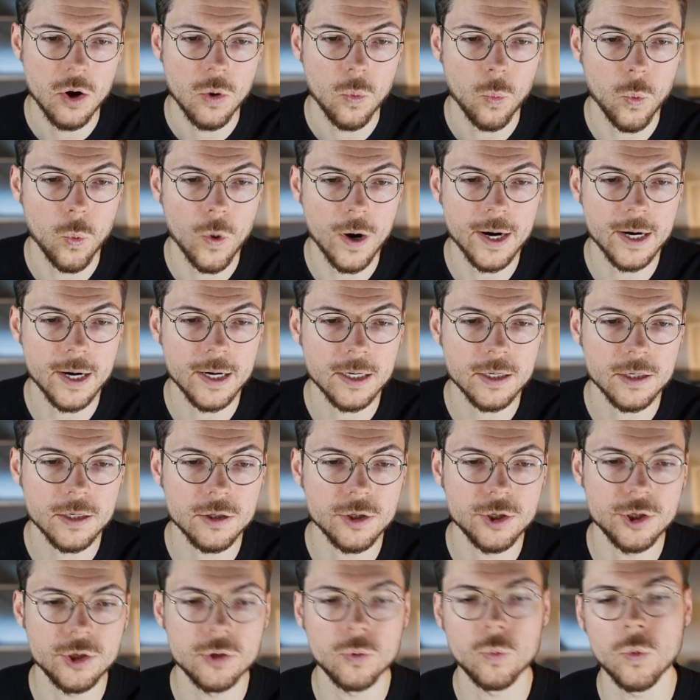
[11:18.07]
where
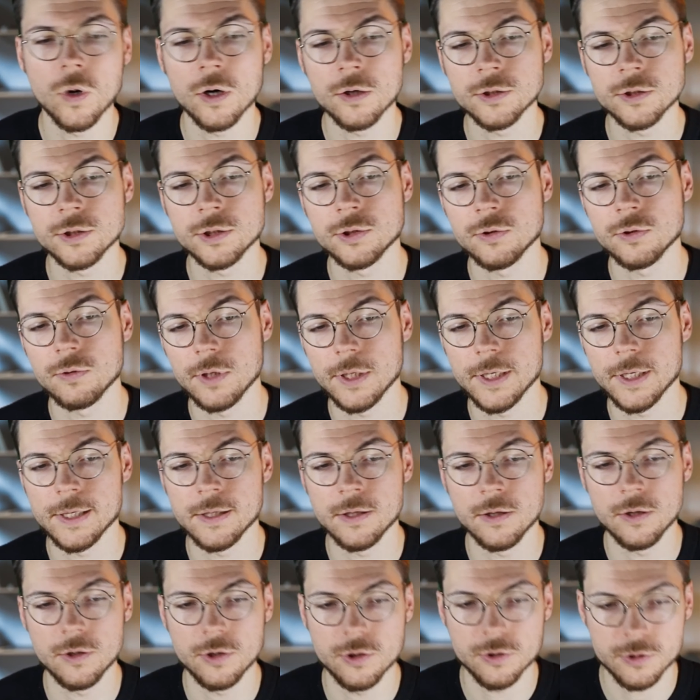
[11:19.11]
you want to lead
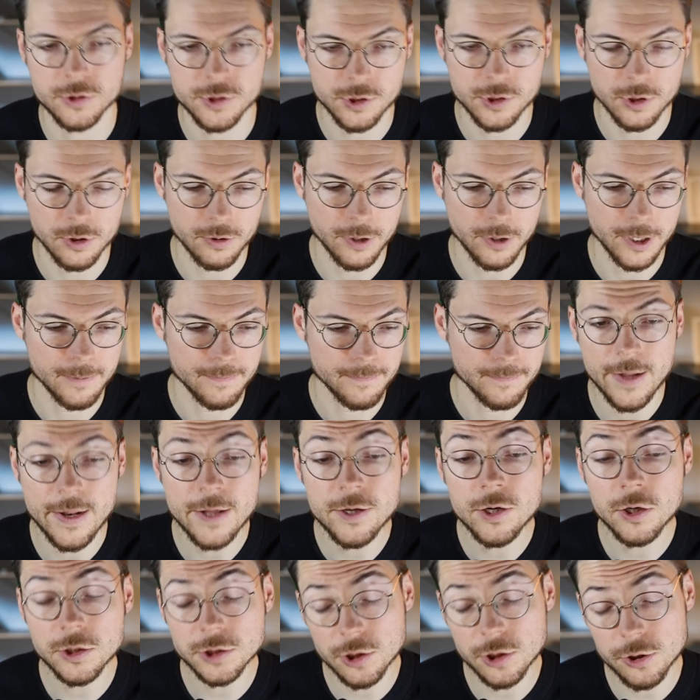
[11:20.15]
your story. And then
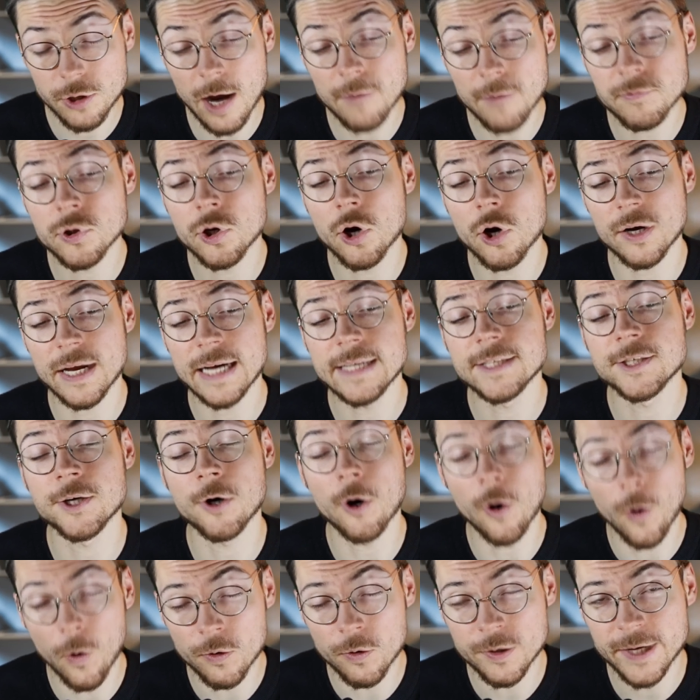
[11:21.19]
you have to connect your
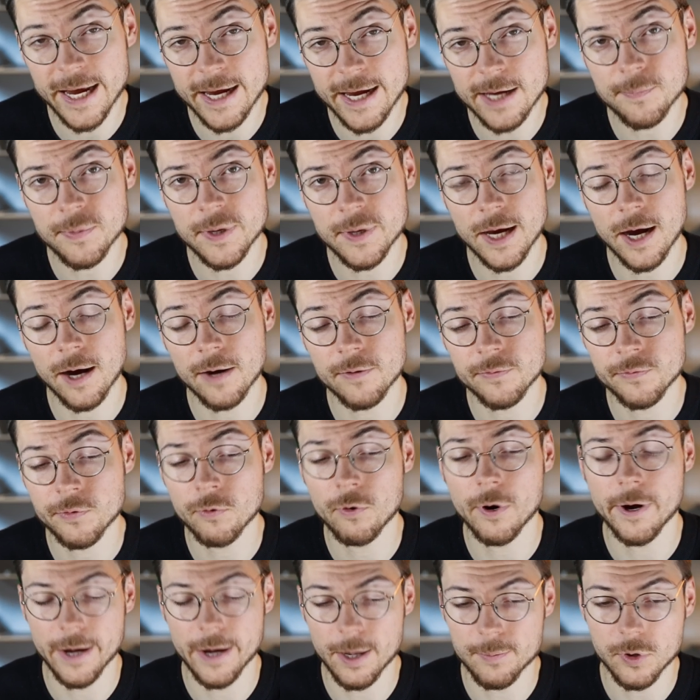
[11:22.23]
own API
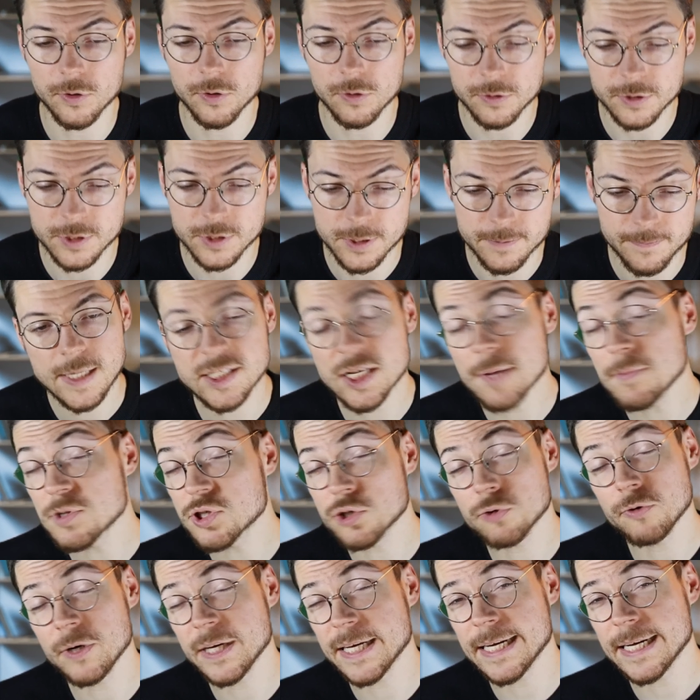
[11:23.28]
for AI models. It seems
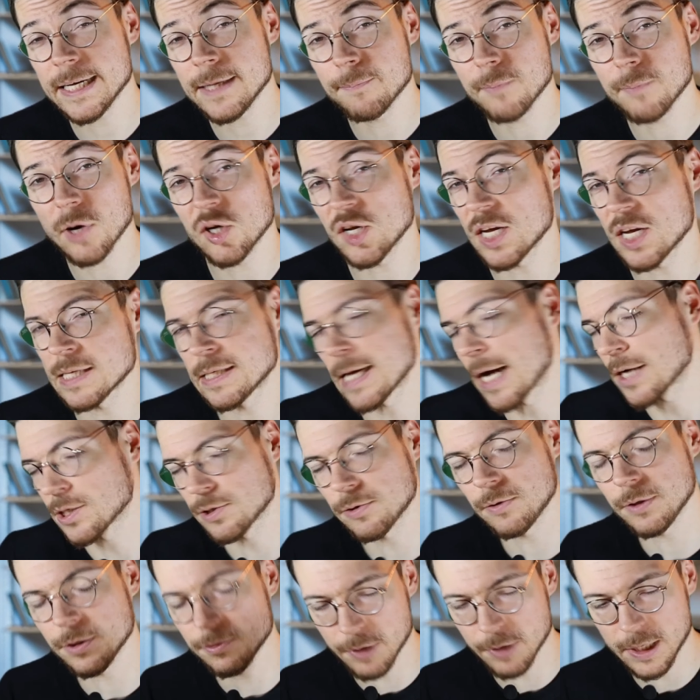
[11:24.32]
tricky, but it's
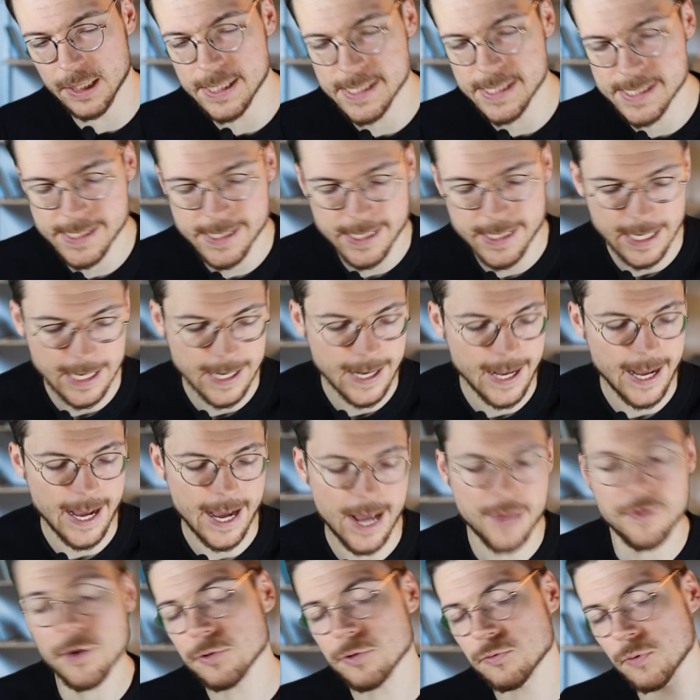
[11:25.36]
actually really easy.
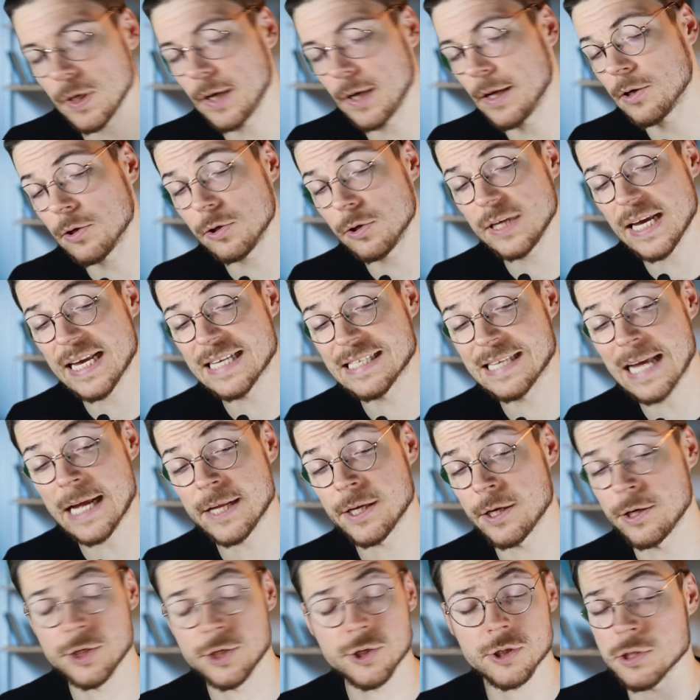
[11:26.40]
And what's really good is
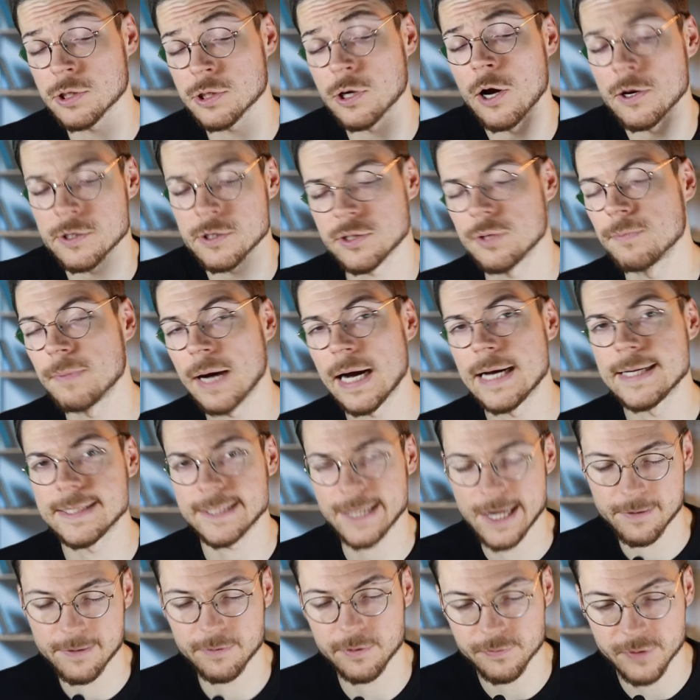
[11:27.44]
that you just customize
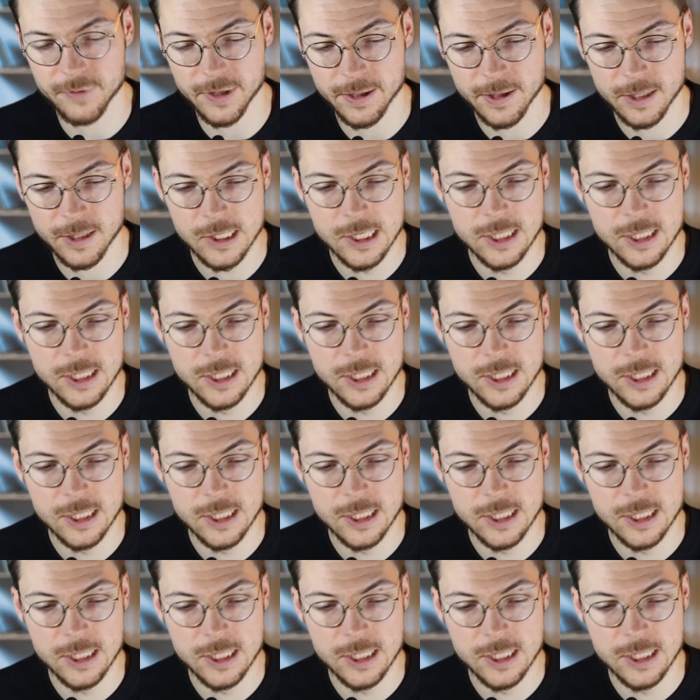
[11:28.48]
everything.